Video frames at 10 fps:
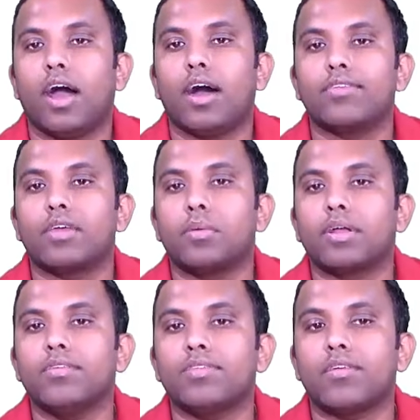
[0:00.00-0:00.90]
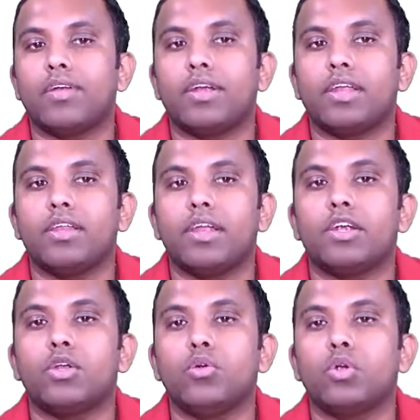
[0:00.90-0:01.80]
Answer becomes 17
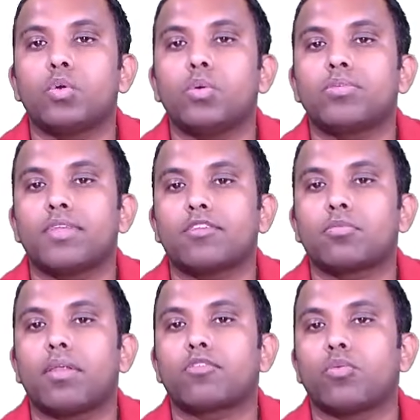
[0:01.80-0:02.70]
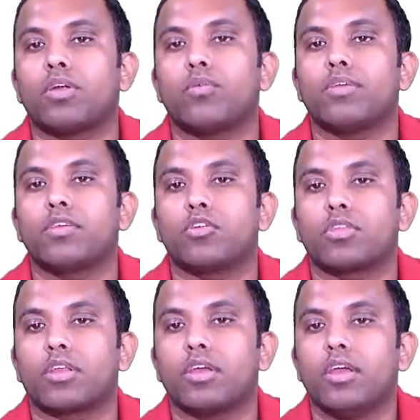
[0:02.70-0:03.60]
into 2, 6 plus 1,
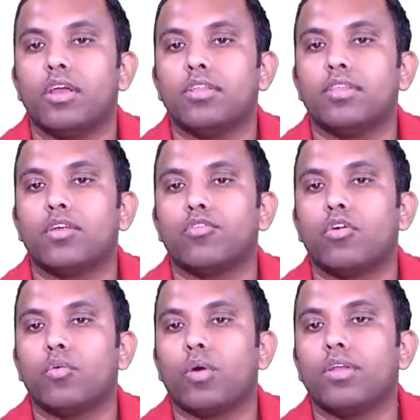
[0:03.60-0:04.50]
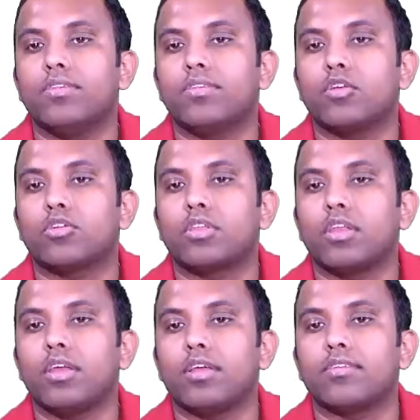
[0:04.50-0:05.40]
103. Therefore,
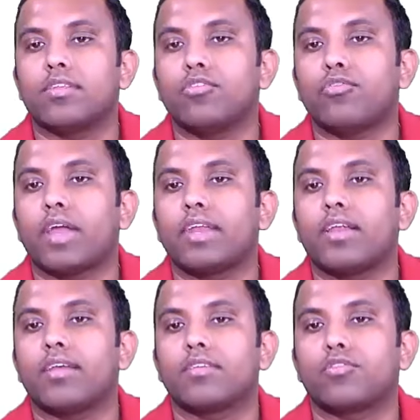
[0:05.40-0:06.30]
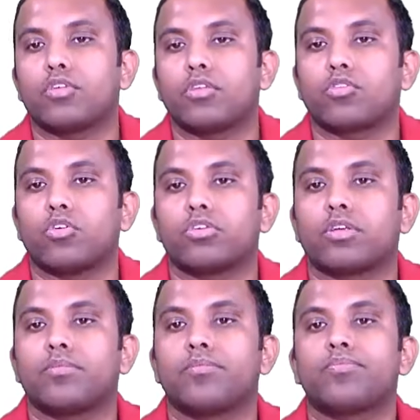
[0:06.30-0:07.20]
103 is the final answer for this
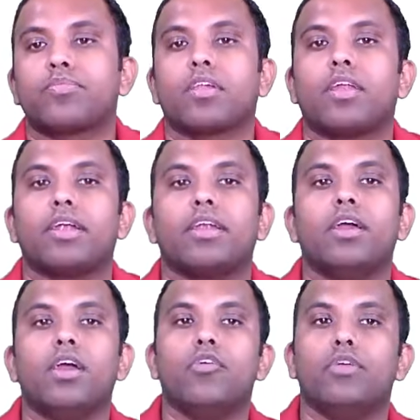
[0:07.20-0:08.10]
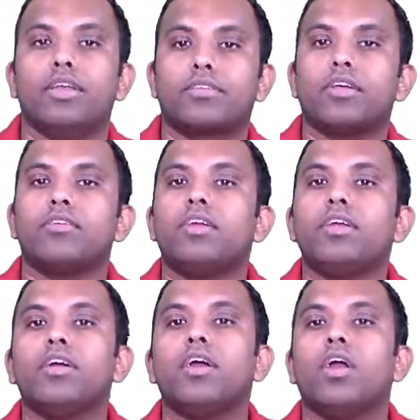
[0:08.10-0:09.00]
question. Right. We discussed it.